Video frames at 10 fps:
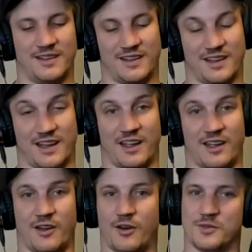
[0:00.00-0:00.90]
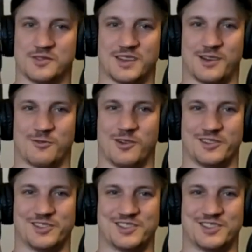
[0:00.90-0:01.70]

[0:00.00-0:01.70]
I almost said it wrong just